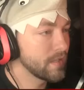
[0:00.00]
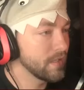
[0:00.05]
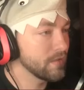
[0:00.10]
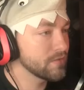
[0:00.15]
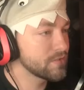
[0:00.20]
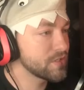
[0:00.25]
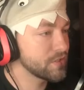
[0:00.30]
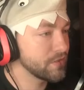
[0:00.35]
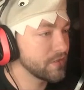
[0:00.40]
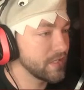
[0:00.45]

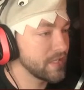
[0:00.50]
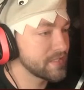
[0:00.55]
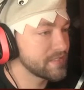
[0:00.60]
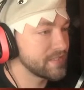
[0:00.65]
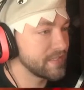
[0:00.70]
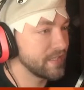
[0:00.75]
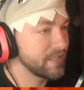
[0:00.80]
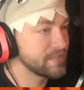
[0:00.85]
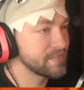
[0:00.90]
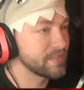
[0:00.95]
Kill Julius
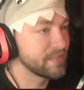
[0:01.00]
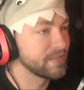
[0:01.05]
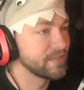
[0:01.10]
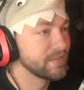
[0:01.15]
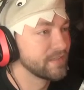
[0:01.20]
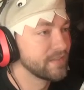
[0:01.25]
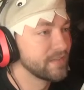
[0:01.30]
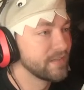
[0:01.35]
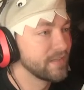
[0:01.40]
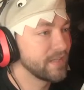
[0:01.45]
Caesar.
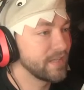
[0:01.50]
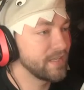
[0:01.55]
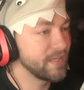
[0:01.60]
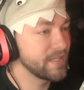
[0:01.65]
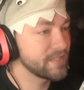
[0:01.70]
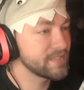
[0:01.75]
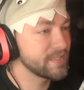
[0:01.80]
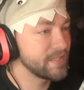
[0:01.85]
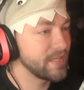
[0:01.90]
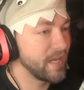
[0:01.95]
He
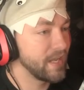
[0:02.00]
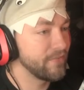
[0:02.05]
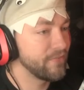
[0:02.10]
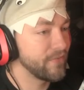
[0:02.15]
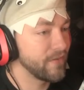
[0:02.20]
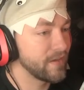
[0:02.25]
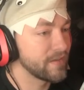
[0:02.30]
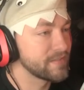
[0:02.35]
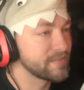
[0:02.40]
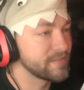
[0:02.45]
needs to die
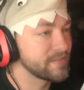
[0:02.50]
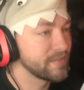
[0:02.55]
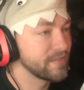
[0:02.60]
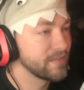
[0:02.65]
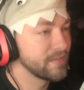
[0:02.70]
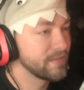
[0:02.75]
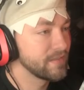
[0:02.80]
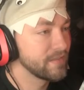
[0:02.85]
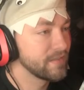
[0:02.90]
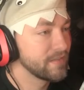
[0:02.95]
first.
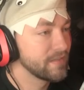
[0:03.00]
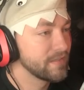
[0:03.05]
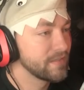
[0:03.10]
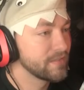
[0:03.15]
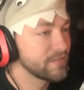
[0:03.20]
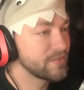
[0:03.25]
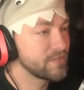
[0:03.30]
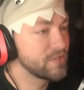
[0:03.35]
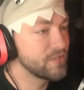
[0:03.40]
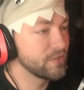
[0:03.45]

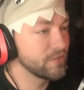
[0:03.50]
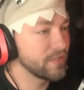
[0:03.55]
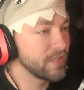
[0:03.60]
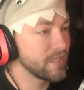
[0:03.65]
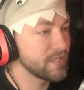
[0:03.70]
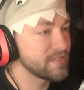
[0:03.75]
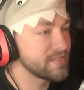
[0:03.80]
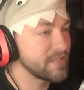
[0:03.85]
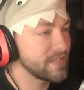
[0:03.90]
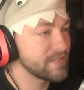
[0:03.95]

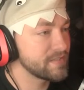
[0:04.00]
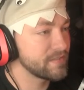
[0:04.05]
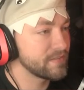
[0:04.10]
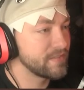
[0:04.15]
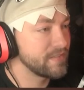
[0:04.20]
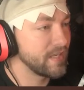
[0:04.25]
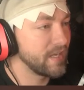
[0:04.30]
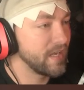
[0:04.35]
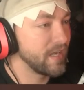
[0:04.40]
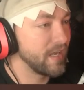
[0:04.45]
Julius Caesar,
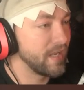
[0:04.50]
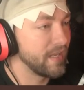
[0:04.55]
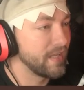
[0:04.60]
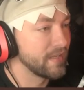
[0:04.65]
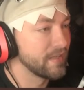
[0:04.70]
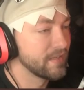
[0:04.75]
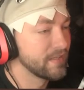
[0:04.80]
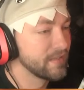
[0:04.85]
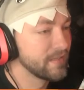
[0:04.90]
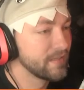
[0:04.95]
die.